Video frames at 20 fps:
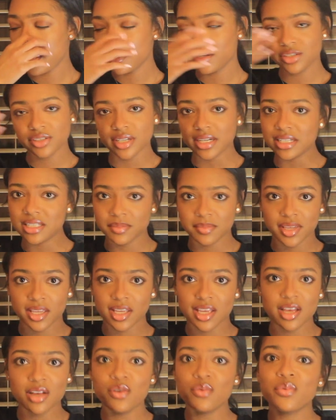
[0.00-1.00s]
Trust
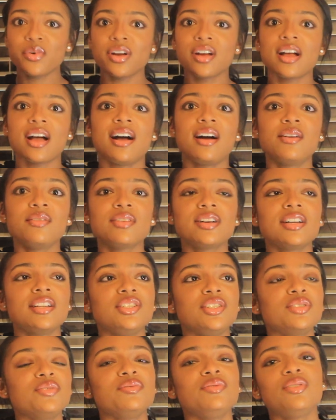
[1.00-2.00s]
me, it'll work out
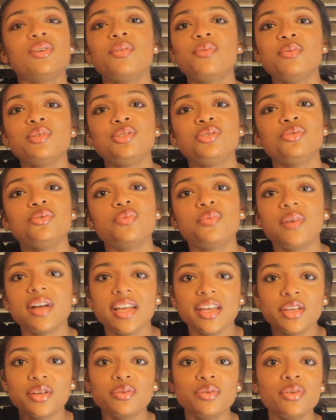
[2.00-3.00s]
because you'll know what you
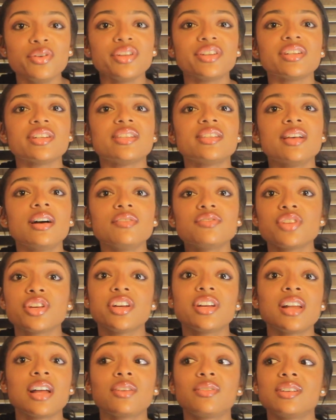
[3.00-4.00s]
want. You'll know yourself, so
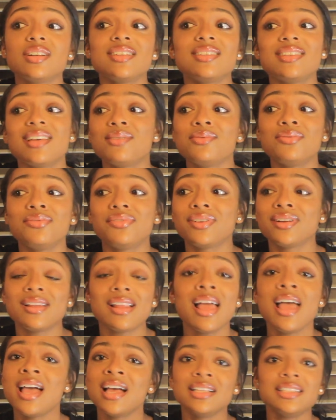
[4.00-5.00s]
you're not going to settle for
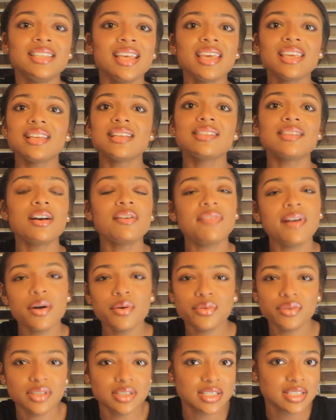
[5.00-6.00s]
nothing. Take yourself
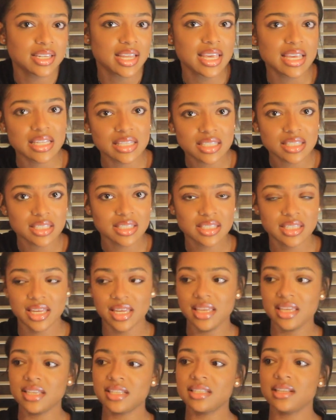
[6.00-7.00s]
out on dates.
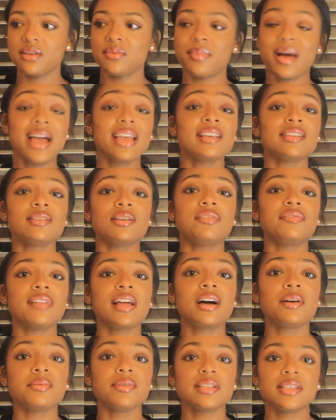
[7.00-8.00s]
Buy yourself
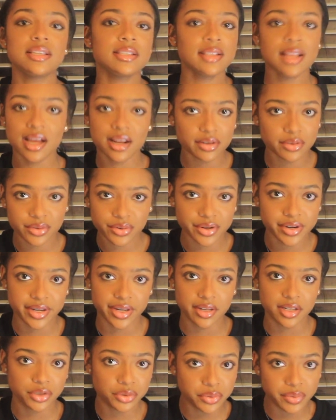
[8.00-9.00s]
flowers. It's not corny.
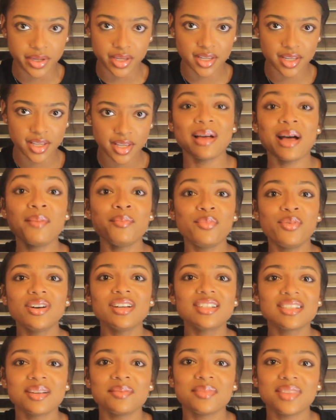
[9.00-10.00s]
Do it. I
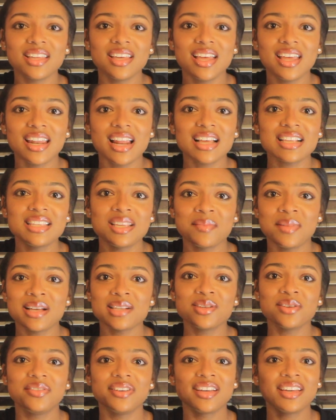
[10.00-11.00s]
bought something and I sent
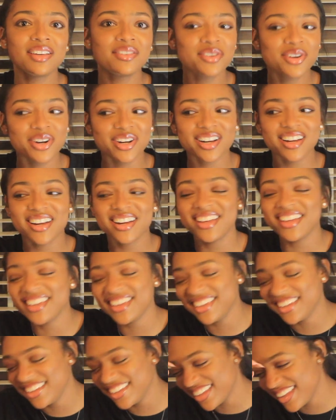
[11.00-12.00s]
myself a gift card.
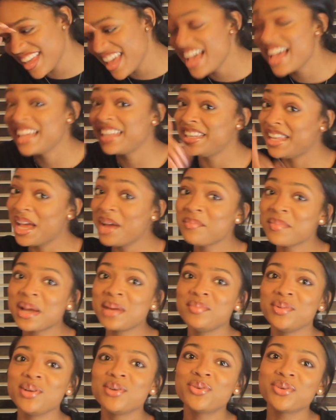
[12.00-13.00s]
That
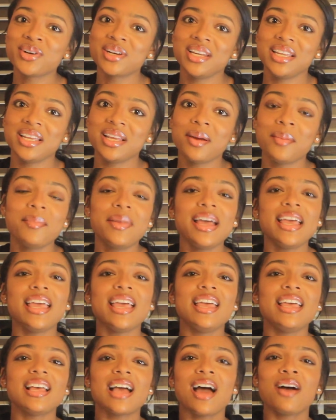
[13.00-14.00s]
might be corny, but
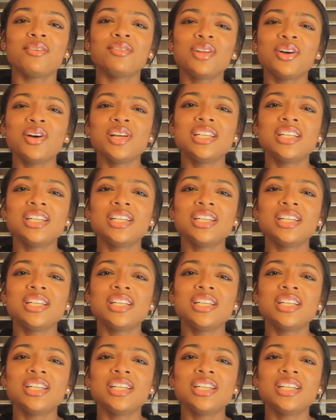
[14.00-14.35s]
I don't know.